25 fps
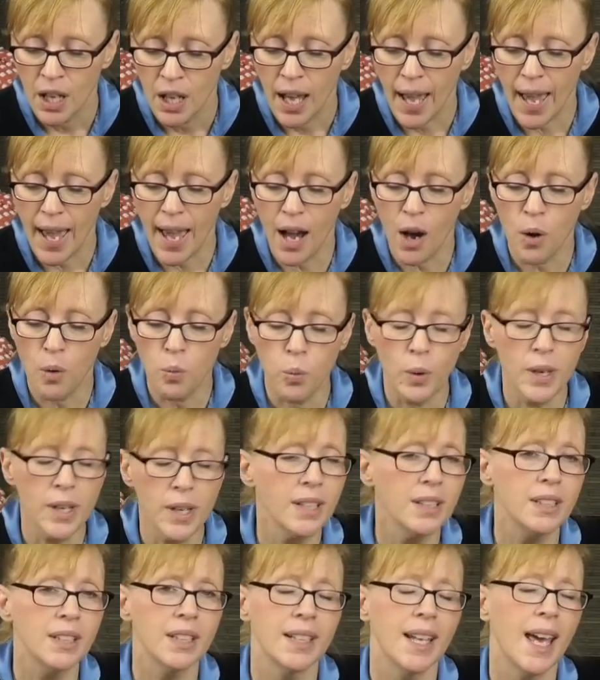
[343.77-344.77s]
Our
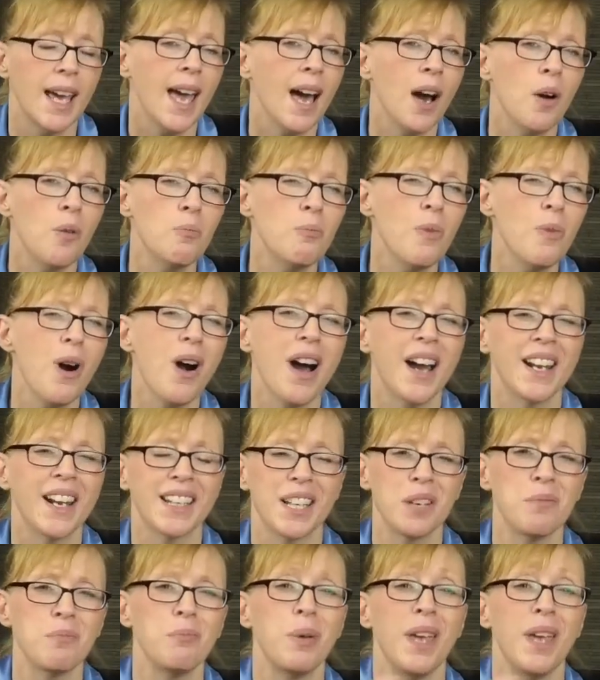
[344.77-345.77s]
will and our might
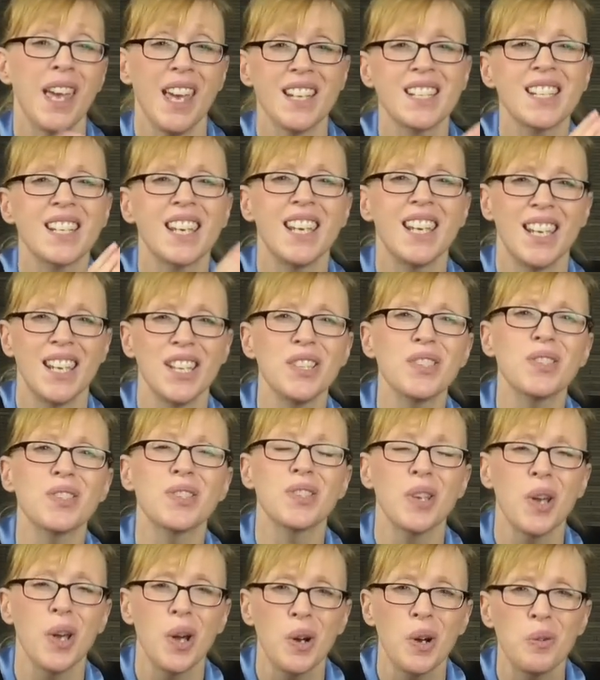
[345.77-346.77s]
compared to His
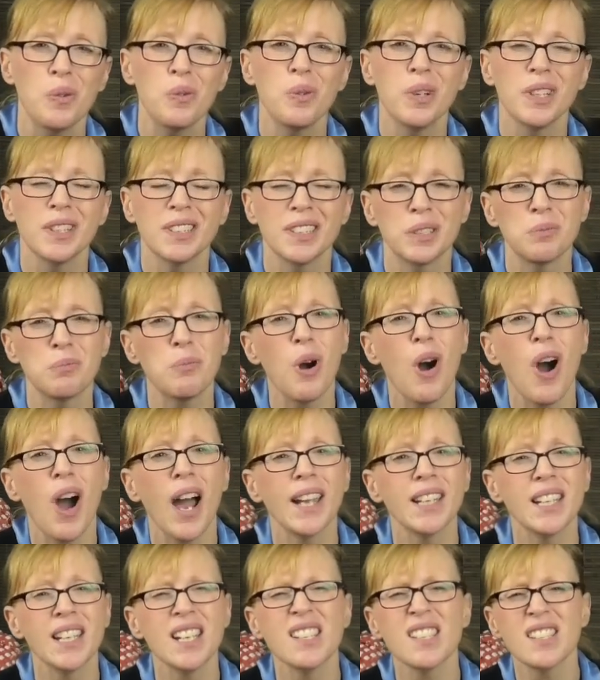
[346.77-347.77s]
will and
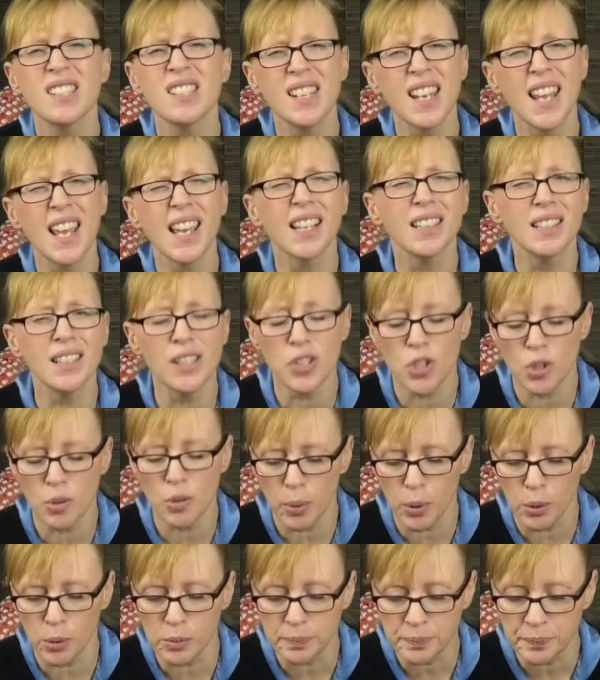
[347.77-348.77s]
might is
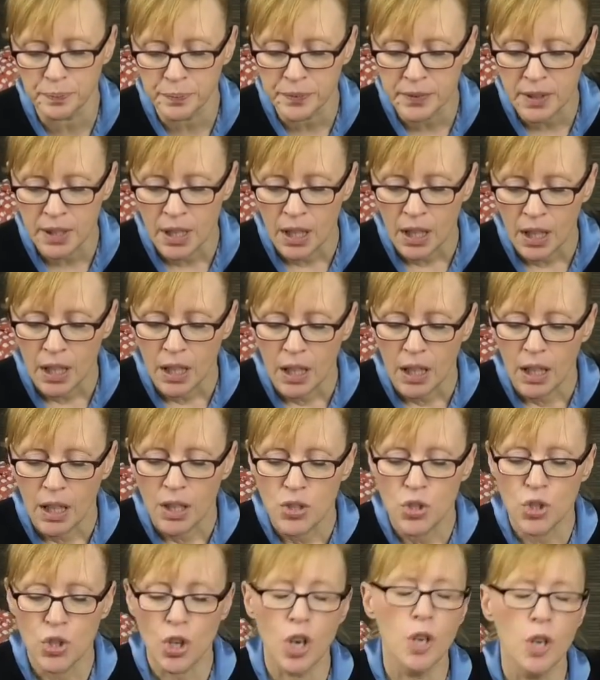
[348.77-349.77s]
negligible.
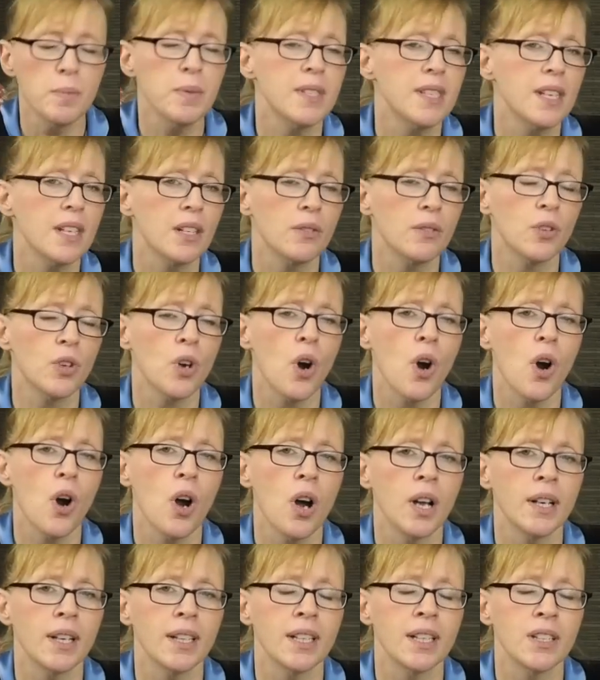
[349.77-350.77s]
Job said of
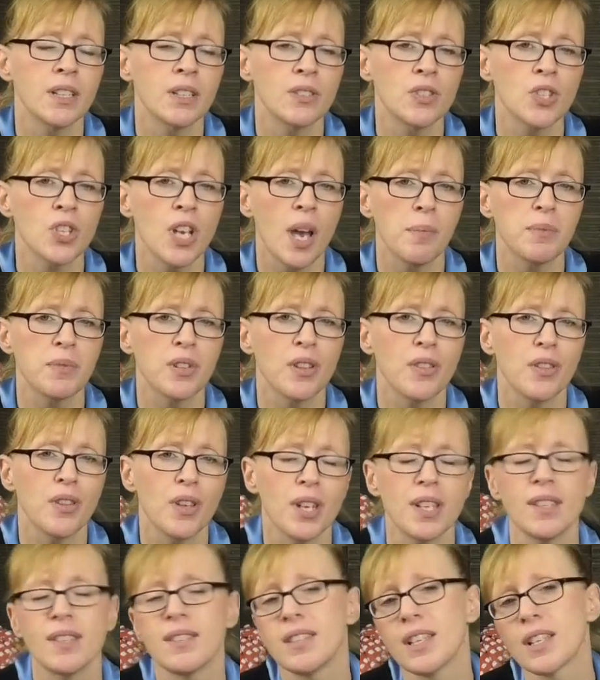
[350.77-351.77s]
God in chapter
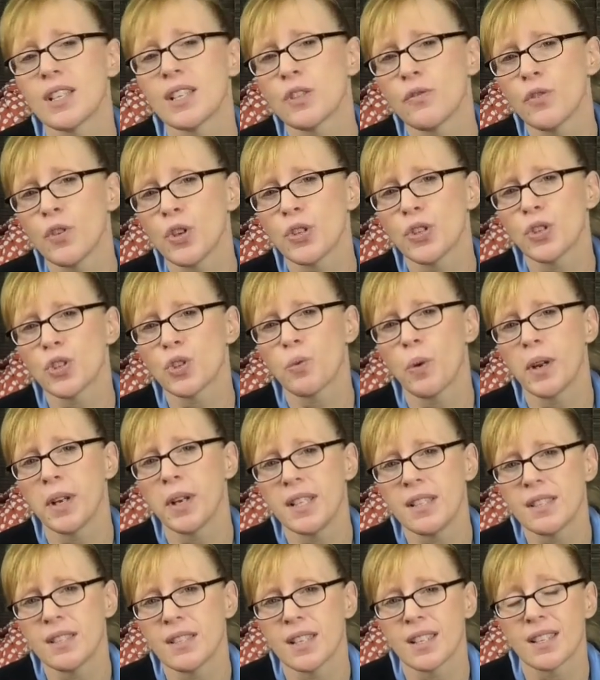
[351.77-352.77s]
36, verse
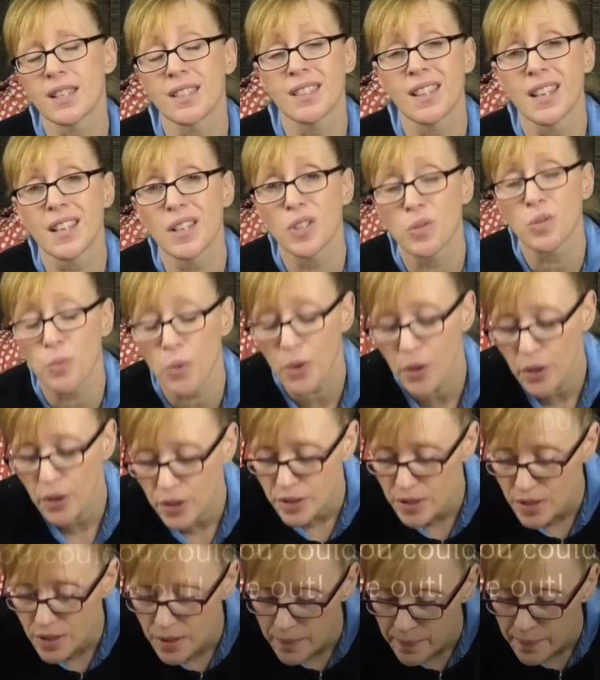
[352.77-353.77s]
26, these
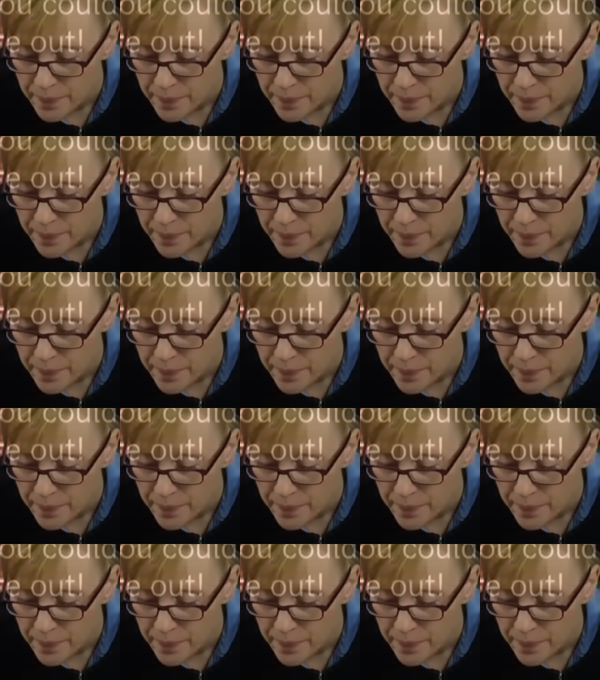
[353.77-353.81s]
words,